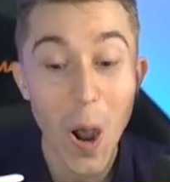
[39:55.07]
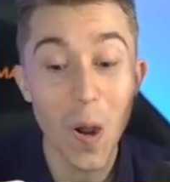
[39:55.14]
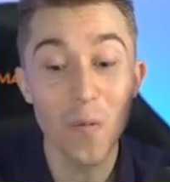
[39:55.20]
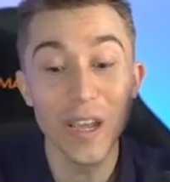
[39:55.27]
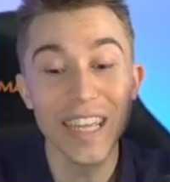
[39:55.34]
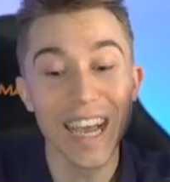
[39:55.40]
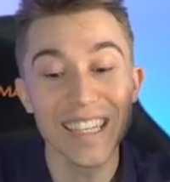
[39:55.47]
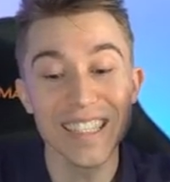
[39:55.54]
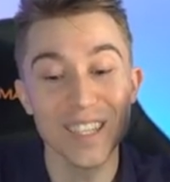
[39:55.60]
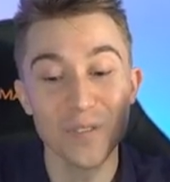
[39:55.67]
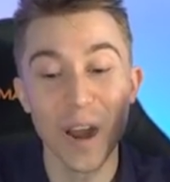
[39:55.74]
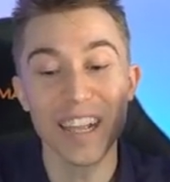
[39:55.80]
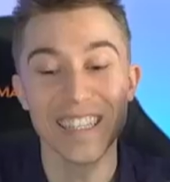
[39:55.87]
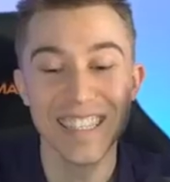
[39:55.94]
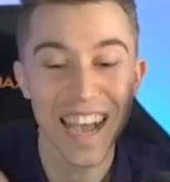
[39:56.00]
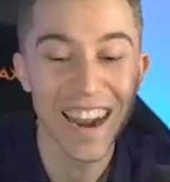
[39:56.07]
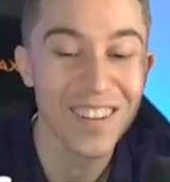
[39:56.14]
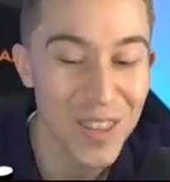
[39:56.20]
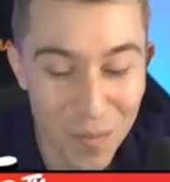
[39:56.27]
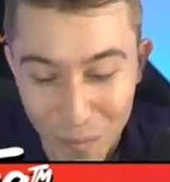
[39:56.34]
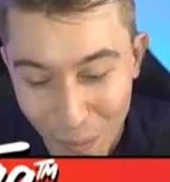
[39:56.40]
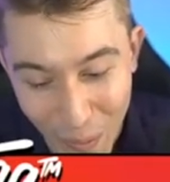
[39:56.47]
Oh, we guessed the right side
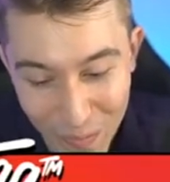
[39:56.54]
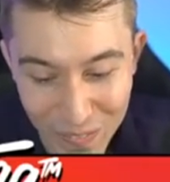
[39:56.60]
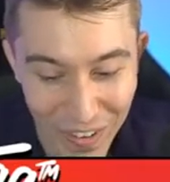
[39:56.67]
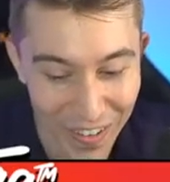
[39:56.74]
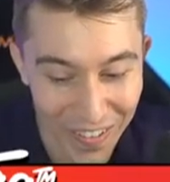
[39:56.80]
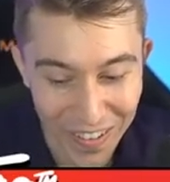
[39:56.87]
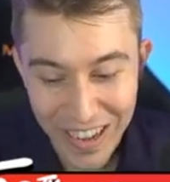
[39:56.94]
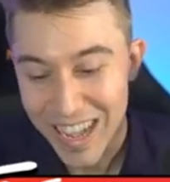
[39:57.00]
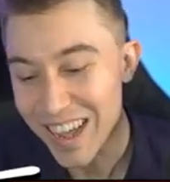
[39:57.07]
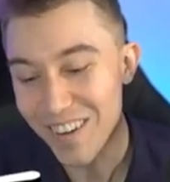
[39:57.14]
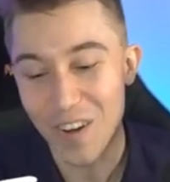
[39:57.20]
with the Barbarrel.